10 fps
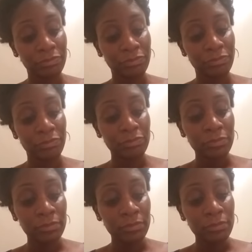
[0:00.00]

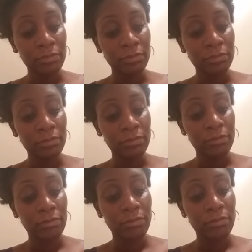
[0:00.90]

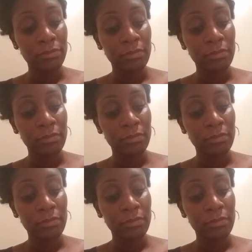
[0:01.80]
Nobody speaks.